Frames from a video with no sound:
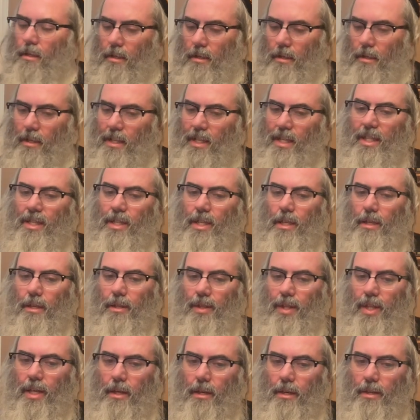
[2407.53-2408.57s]

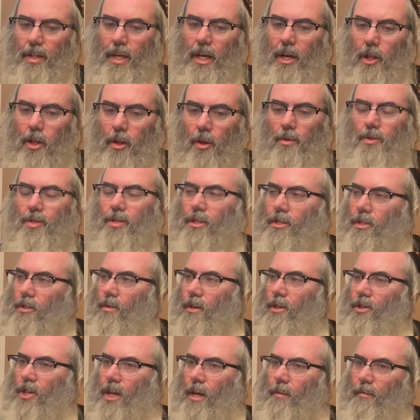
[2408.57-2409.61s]
The closeness to
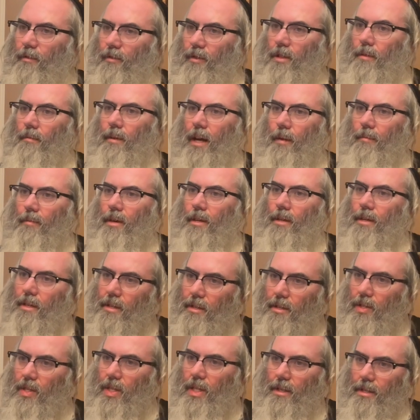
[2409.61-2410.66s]
Hashem of Olam Haba
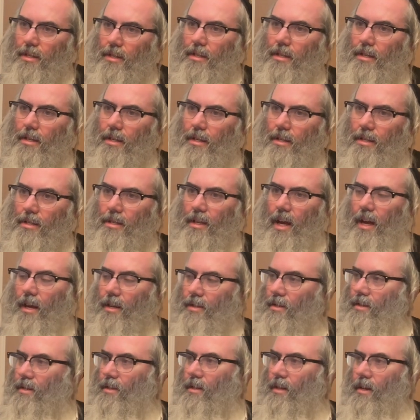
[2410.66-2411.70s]
is
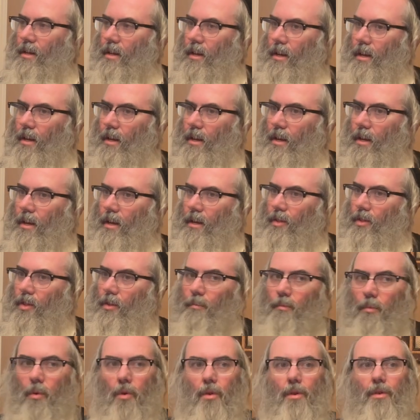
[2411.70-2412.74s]
das. The
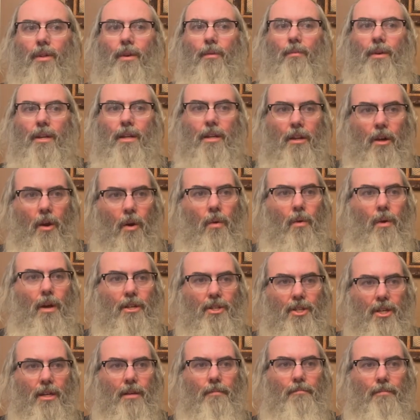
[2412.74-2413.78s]
more that we know
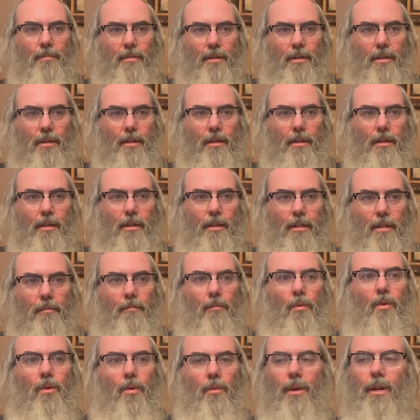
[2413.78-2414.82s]
Hashem, the
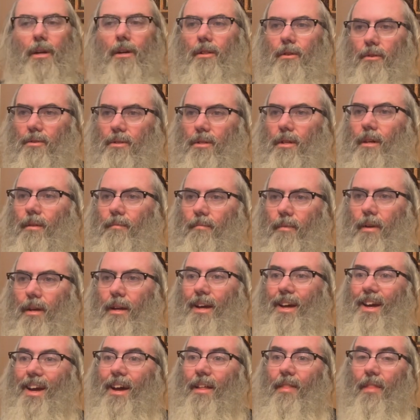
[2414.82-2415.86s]
more we are close to Him.
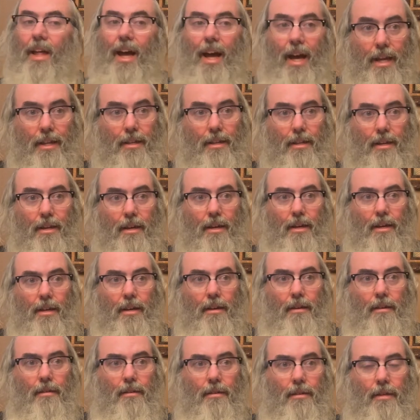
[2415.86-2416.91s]
And that
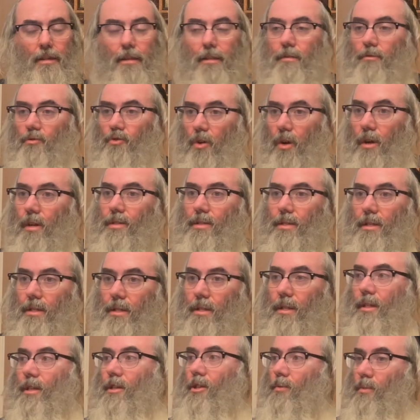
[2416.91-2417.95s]
draws
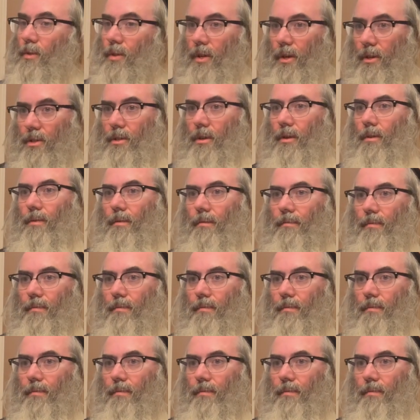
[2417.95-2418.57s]
into this world also.